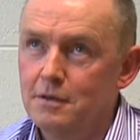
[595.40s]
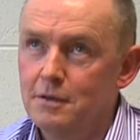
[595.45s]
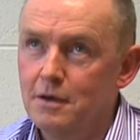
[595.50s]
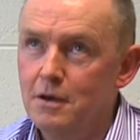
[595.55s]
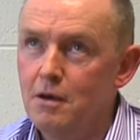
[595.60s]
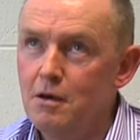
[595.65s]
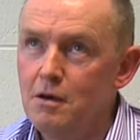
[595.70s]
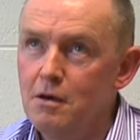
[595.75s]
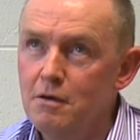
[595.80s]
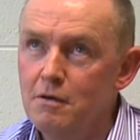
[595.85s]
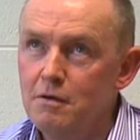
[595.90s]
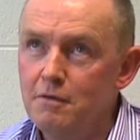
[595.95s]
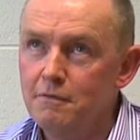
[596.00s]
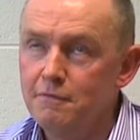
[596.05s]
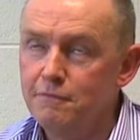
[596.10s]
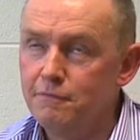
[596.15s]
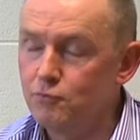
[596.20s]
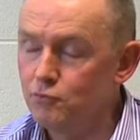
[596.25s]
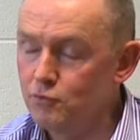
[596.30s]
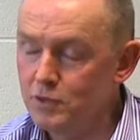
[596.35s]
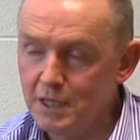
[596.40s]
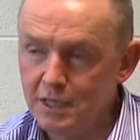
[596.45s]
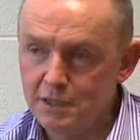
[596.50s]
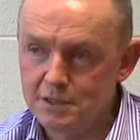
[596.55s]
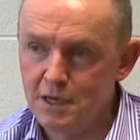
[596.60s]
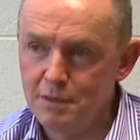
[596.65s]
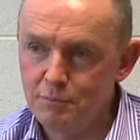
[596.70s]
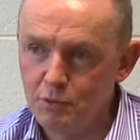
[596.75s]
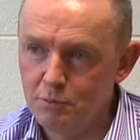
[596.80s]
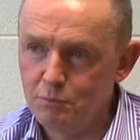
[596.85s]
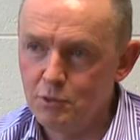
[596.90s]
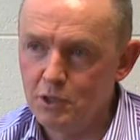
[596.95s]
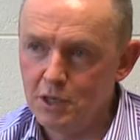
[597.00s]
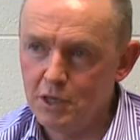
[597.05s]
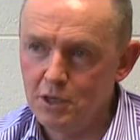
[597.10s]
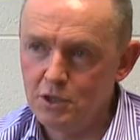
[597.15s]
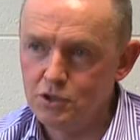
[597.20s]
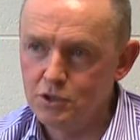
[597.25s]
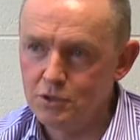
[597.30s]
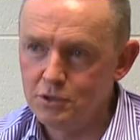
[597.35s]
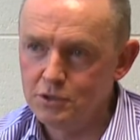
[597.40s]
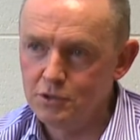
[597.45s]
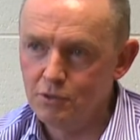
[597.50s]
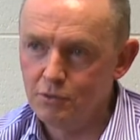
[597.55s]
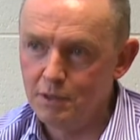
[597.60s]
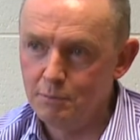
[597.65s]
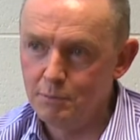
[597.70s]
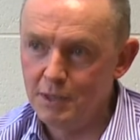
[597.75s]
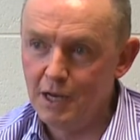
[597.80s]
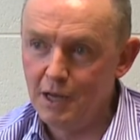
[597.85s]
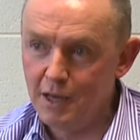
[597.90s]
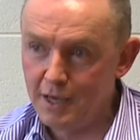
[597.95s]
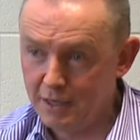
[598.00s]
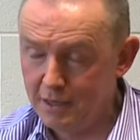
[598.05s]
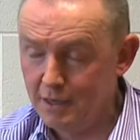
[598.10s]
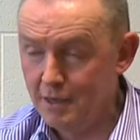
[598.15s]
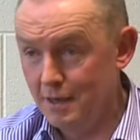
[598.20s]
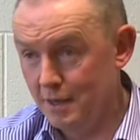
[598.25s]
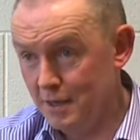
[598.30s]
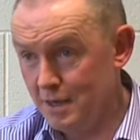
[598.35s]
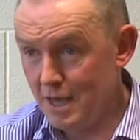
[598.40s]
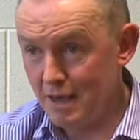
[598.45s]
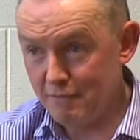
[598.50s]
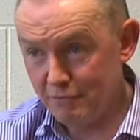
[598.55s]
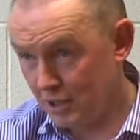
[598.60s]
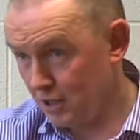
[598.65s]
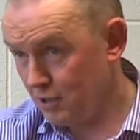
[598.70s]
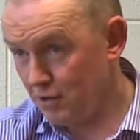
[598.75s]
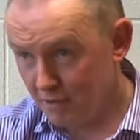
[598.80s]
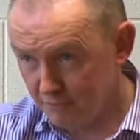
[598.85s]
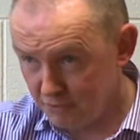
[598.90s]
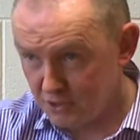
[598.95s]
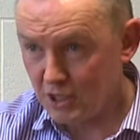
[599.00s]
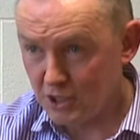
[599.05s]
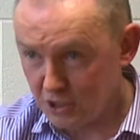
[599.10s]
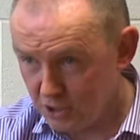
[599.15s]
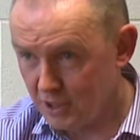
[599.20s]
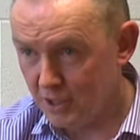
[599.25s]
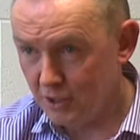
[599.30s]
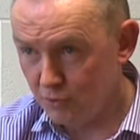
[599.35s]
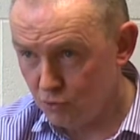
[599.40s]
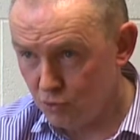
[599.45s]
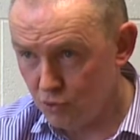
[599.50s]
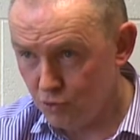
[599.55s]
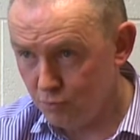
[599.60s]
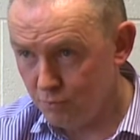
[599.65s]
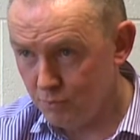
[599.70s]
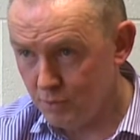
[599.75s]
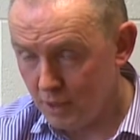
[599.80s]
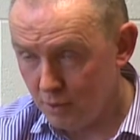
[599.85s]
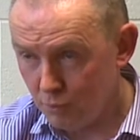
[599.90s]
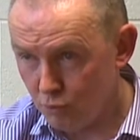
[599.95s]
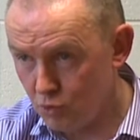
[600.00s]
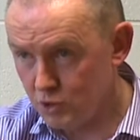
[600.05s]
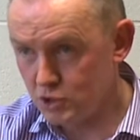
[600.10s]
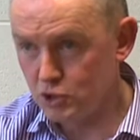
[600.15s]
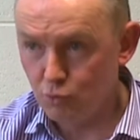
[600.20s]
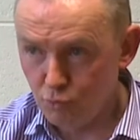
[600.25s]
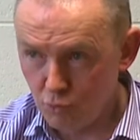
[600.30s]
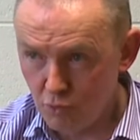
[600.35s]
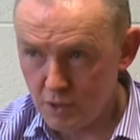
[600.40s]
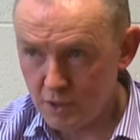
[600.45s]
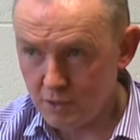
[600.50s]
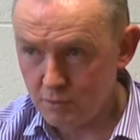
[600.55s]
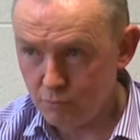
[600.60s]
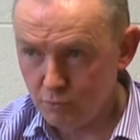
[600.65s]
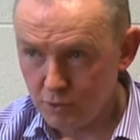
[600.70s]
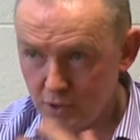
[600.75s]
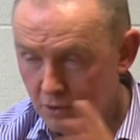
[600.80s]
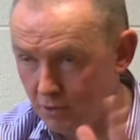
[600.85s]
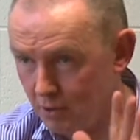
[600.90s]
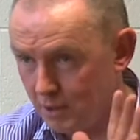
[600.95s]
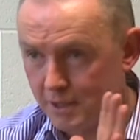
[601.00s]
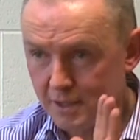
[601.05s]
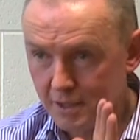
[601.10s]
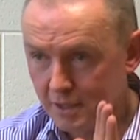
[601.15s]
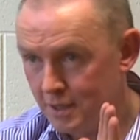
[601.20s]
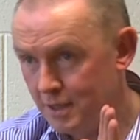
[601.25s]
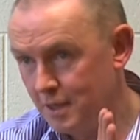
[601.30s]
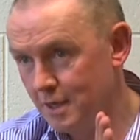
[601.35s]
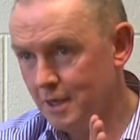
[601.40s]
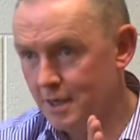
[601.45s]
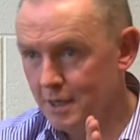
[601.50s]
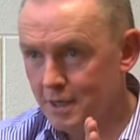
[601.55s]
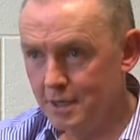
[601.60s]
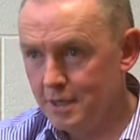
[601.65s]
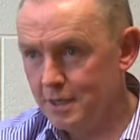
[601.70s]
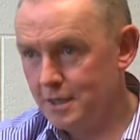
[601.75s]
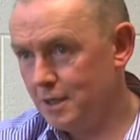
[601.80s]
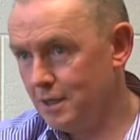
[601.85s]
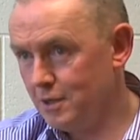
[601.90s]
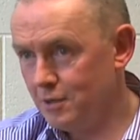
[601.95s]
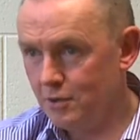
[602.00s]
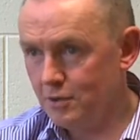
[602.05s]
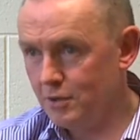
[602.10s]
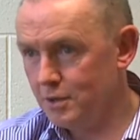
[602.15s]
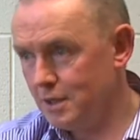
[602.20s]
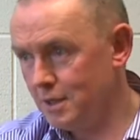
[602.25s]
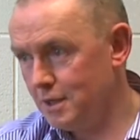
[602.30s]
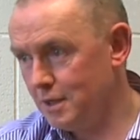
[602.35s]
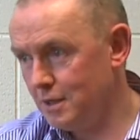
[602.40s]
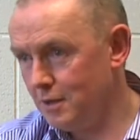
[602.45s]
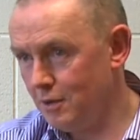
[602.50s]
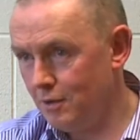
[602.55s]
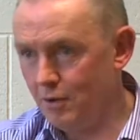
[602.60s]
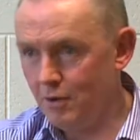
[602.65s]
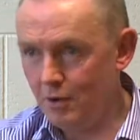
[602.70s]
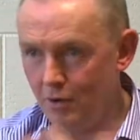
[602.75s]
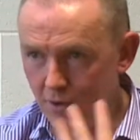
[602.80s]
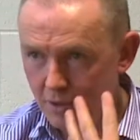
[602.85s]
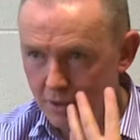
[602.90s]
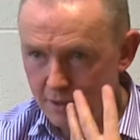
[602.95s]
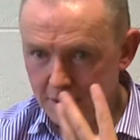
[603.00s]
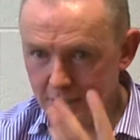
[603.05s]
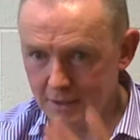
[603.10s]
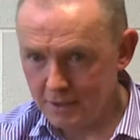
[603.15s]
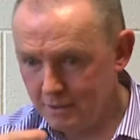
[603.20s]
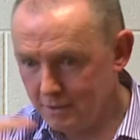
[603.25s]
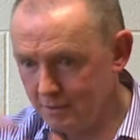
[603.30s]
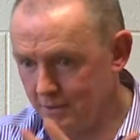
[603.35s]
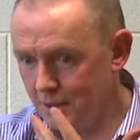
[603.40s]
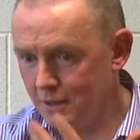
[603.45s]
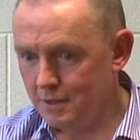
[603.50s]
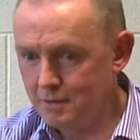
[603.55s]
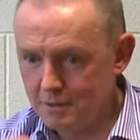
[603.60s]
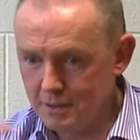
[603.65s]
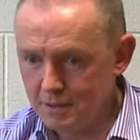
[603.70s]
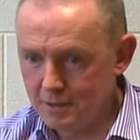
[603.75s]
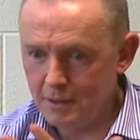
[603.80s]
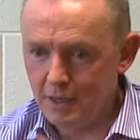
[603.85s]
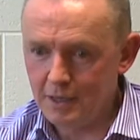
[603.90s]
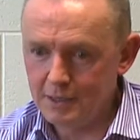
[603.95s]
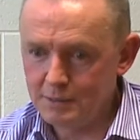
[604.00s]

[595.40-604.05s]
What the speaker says: of real-time communication. So it'll be like having a conversation in a room, one to one, with all the, you know, the all the I